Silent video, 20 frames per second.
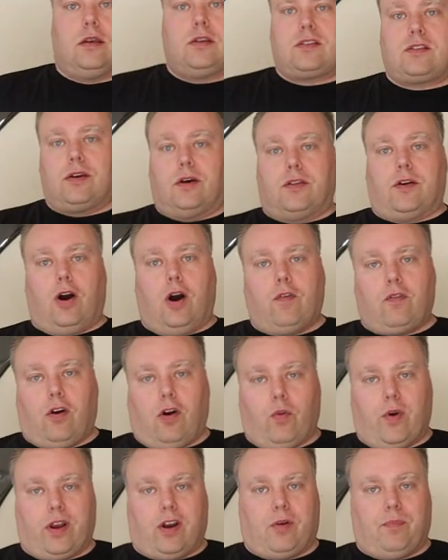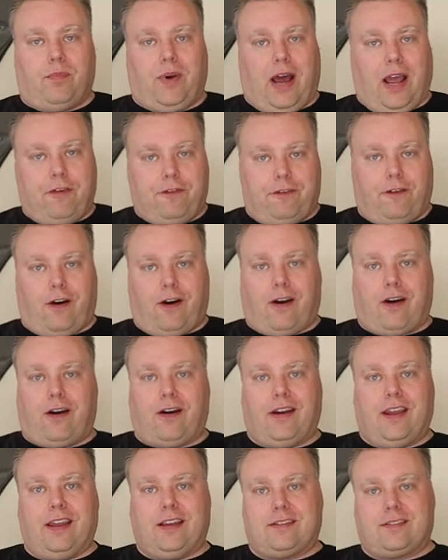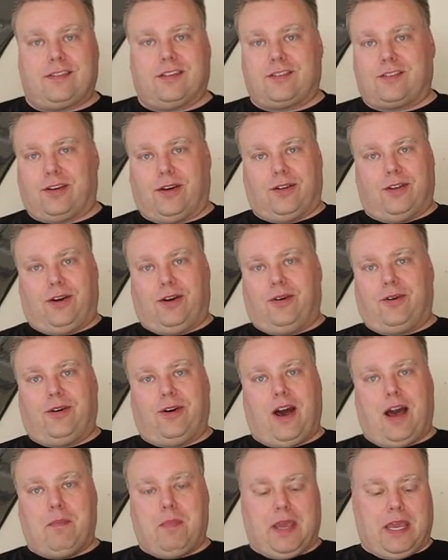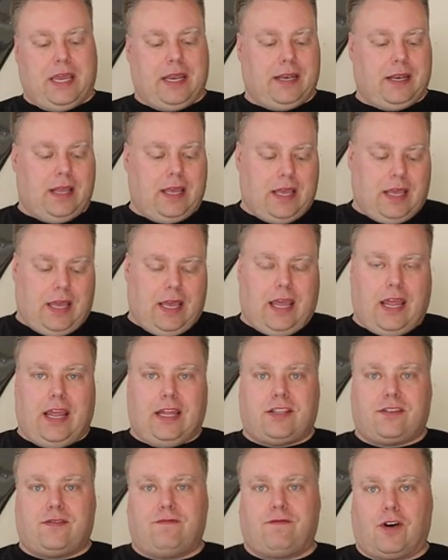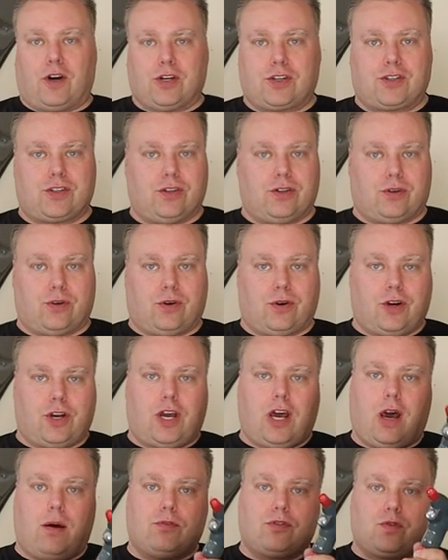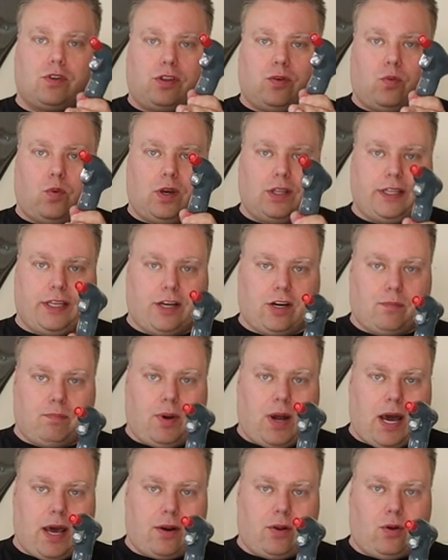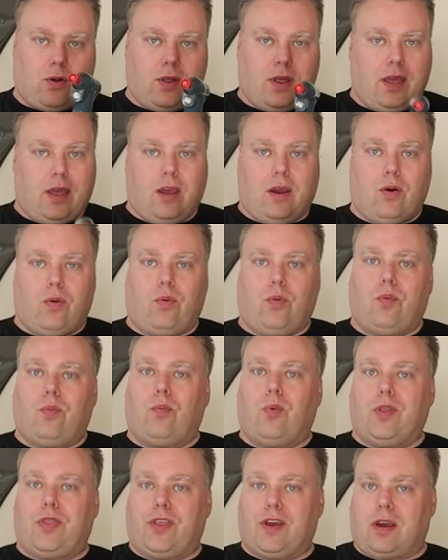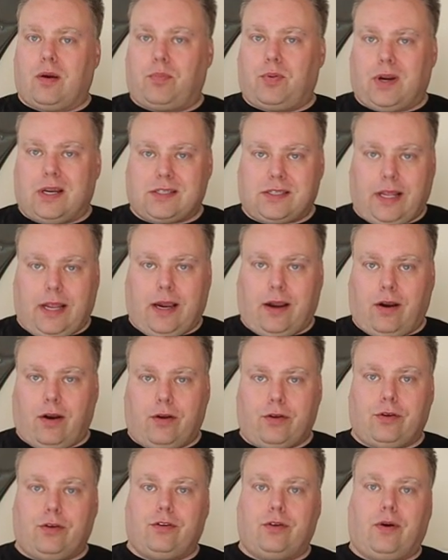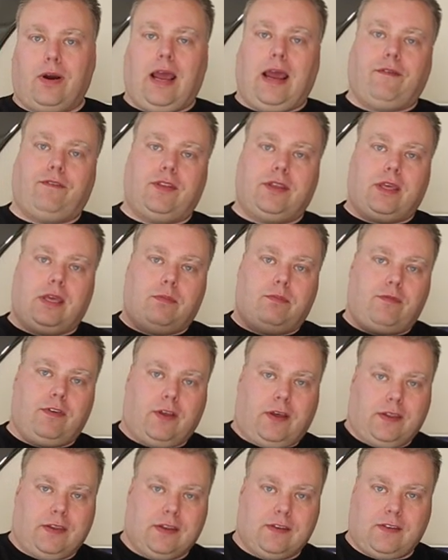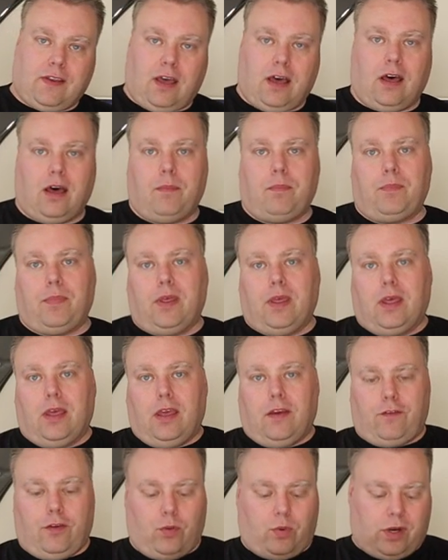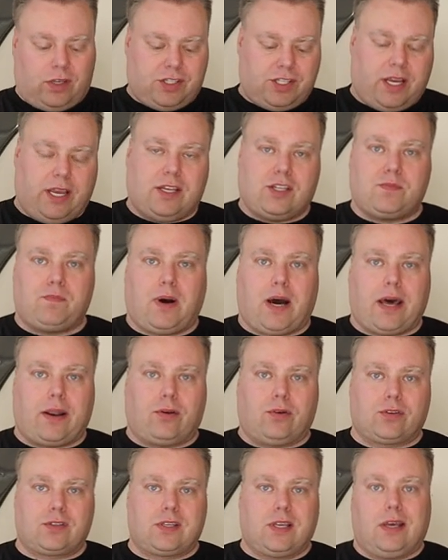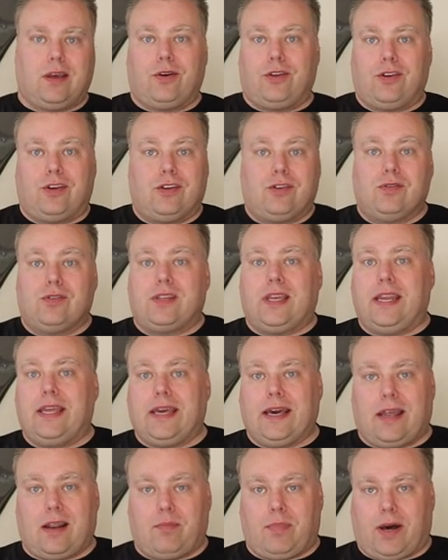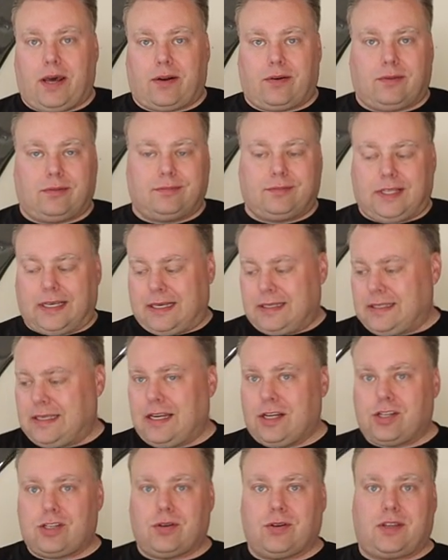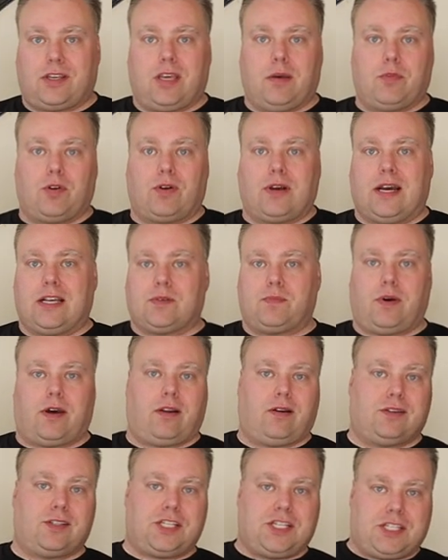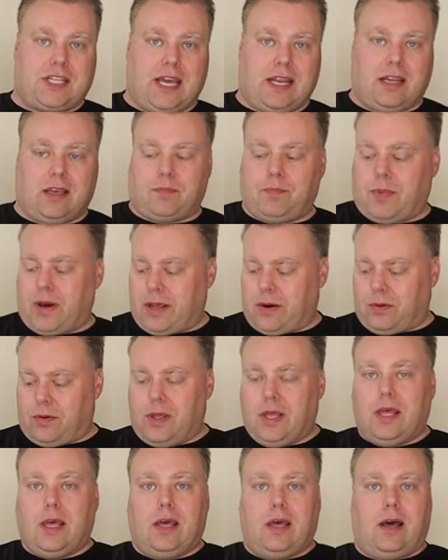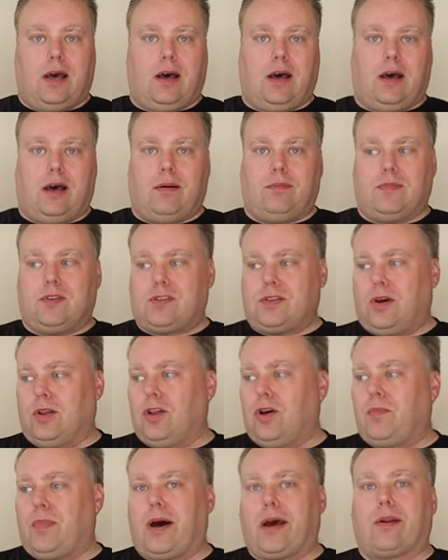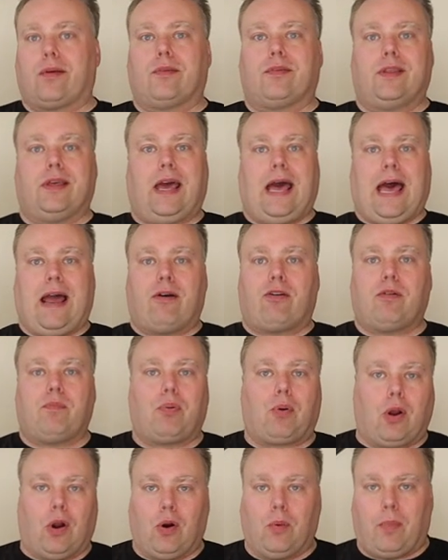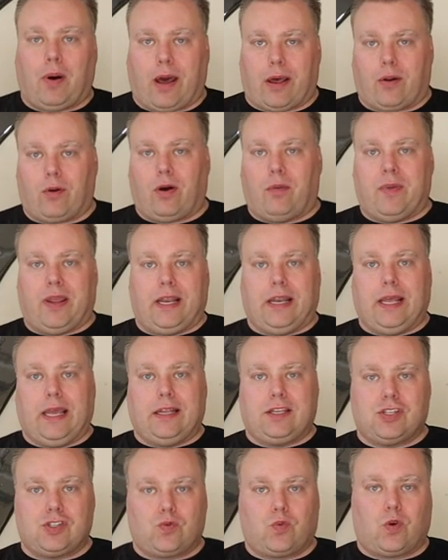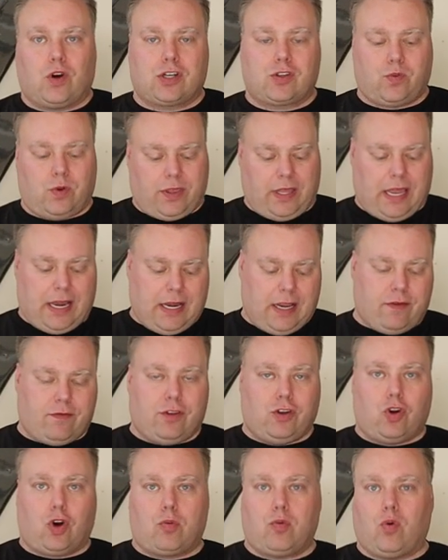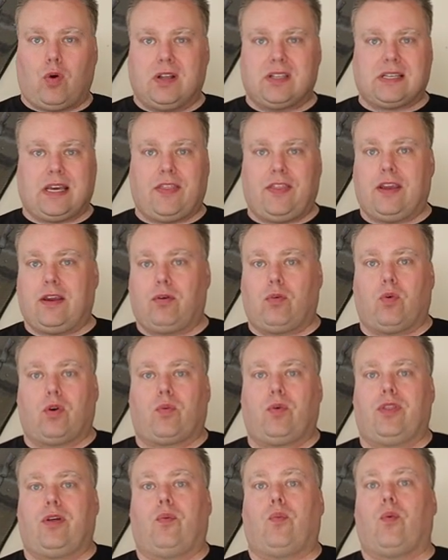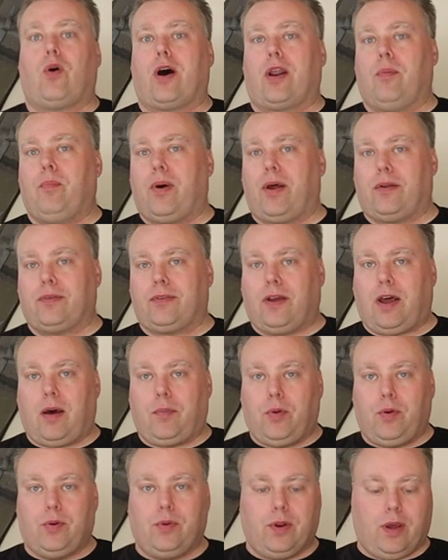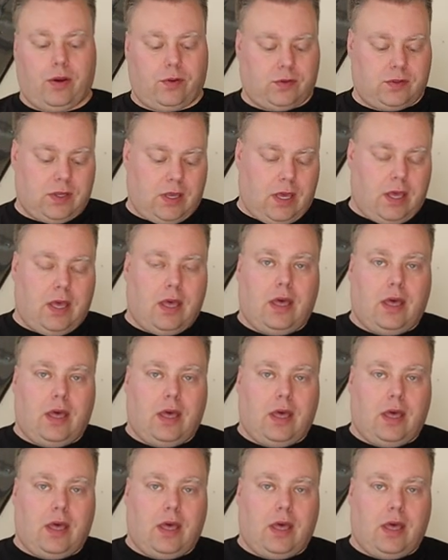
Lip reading: So the overall winner by far is the Solo. I mean, it's versatile, comes with a 1 liter bottle with the compressed air. You don't have to keep filling this up. If you want to change bottles, you can use any kind of bottle. Like I said, it should be Chemical Guys bottle, Gtechniq bottle, the Solo bottle, the Agri Pro bottle. I mean, it just works with any of the normal ones. I think it would work with a water bottle top, who knows?